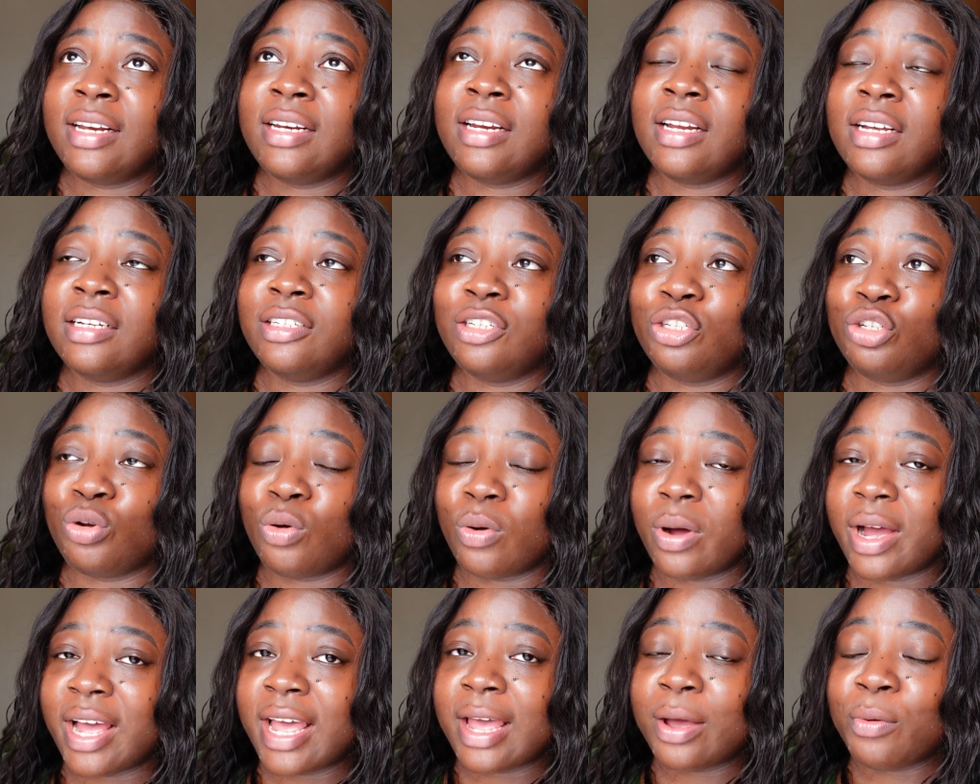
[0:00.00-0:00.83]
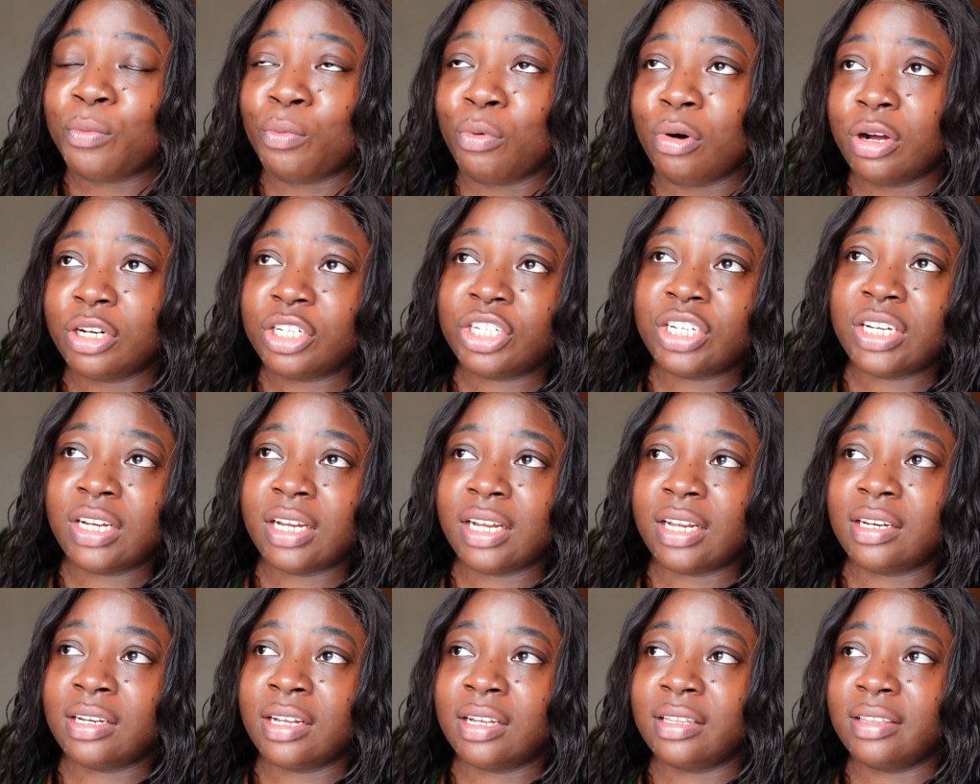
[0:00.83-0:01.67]
Enjoy
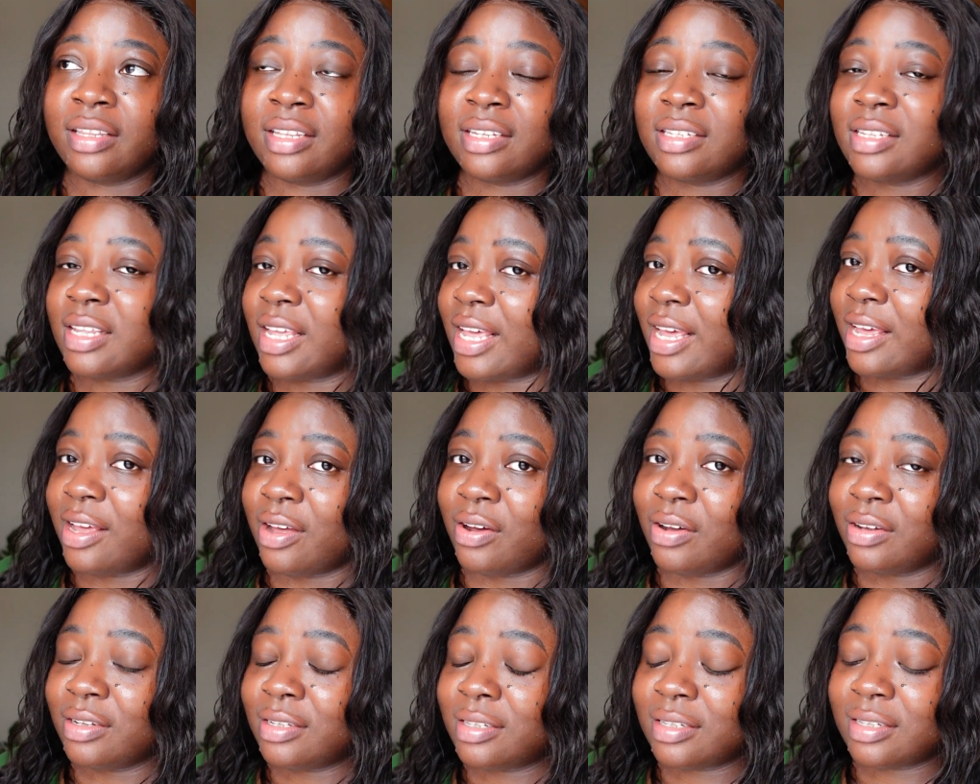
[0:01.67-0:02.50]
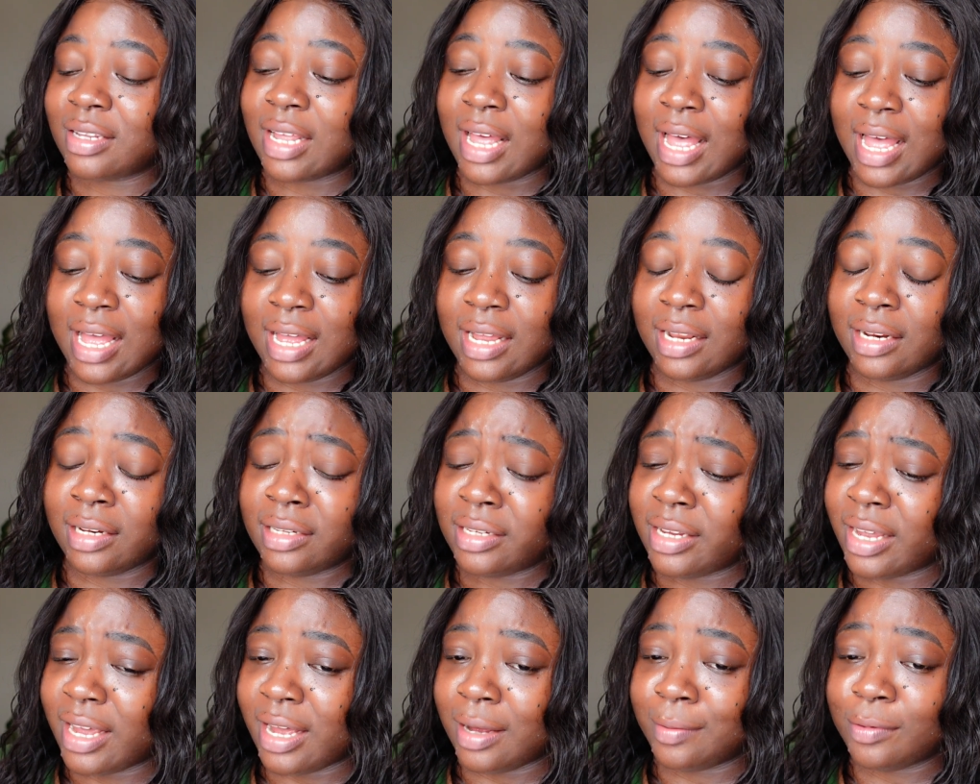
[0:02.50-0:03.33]
watching this chaos, and
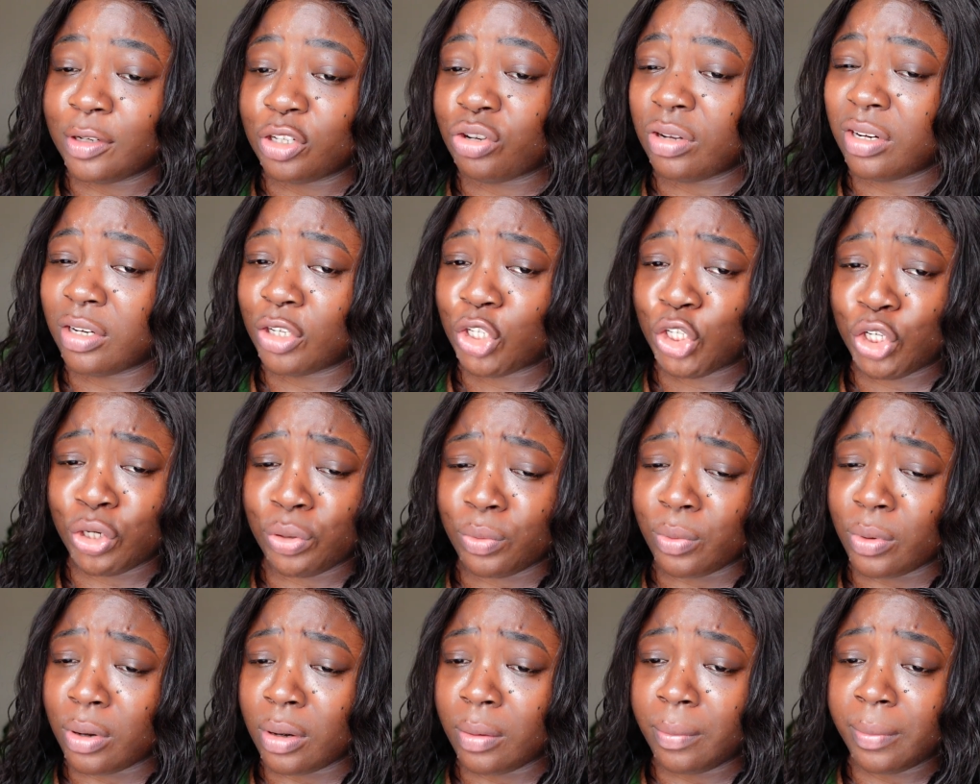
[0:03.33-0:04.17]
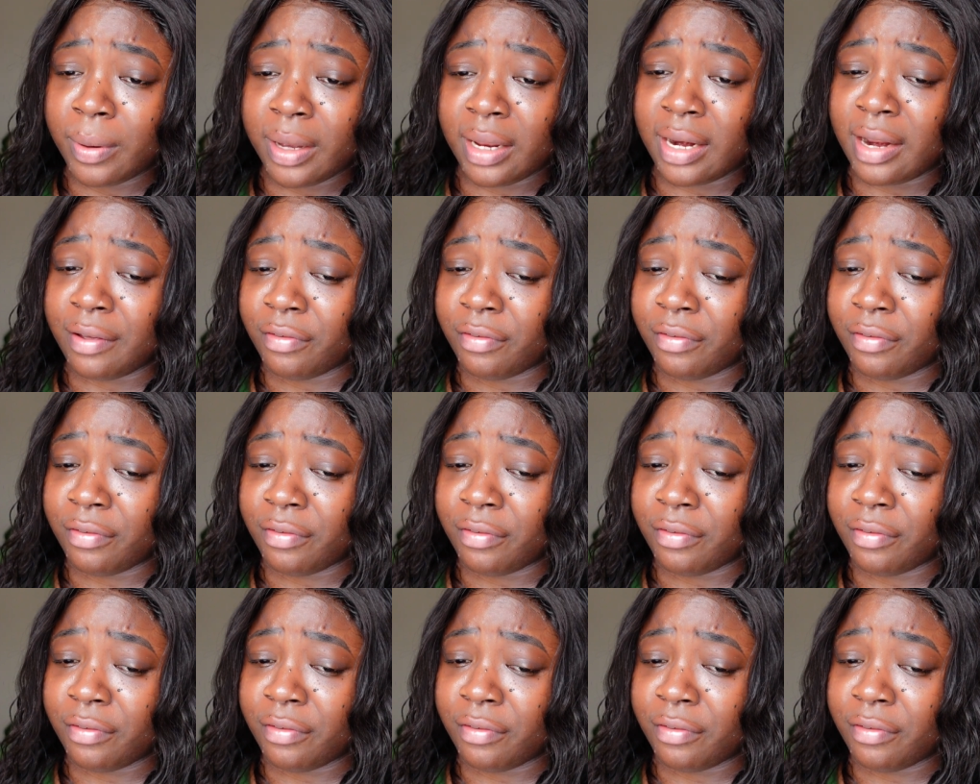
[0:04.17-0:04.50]
yeah, I'm just trying to show up and